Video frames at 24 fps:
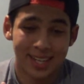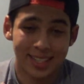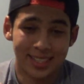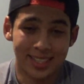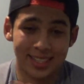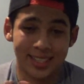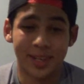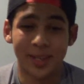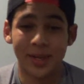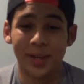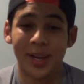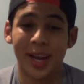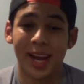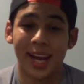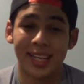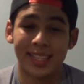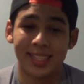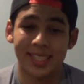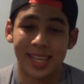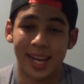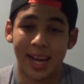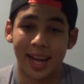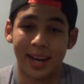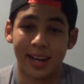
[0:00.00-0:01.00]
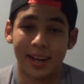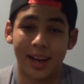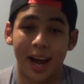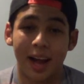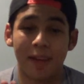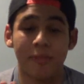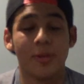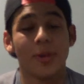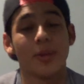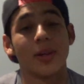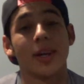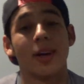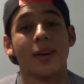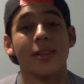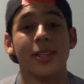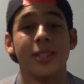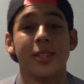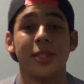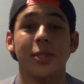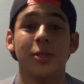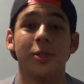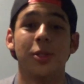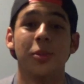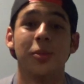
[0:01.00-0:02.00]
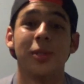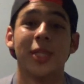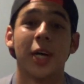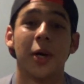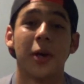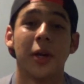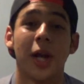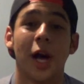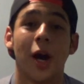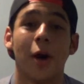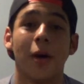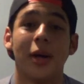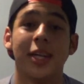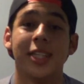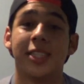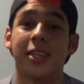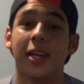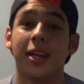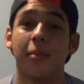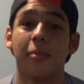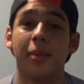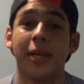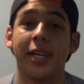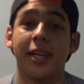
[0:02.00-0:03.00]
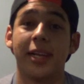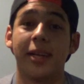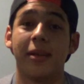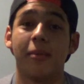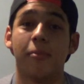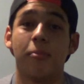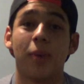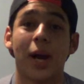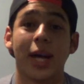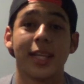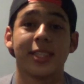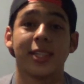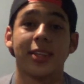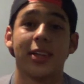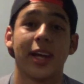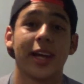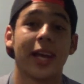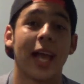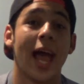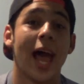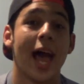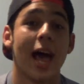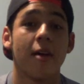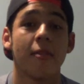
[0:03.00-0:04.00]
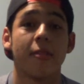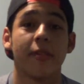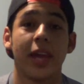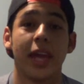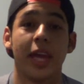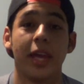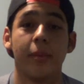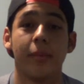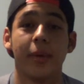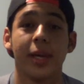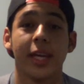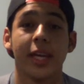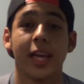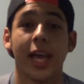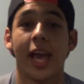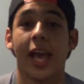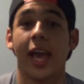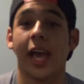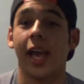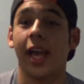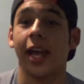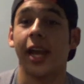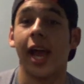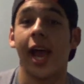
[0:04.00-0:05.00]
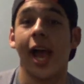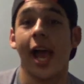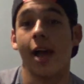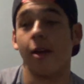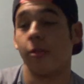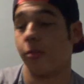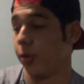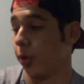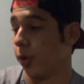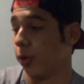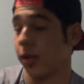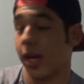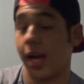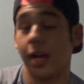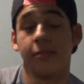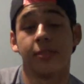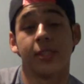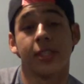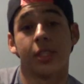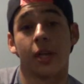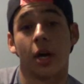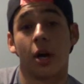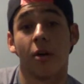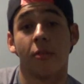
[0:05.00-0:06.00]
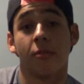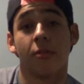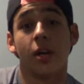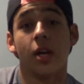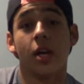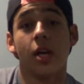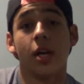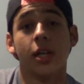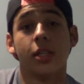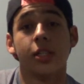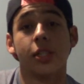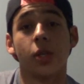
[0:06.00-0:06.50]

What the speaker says: to tell you guys that I feel like on this YouTube channel now, it's going to be practically like half gaming and half real life stuff.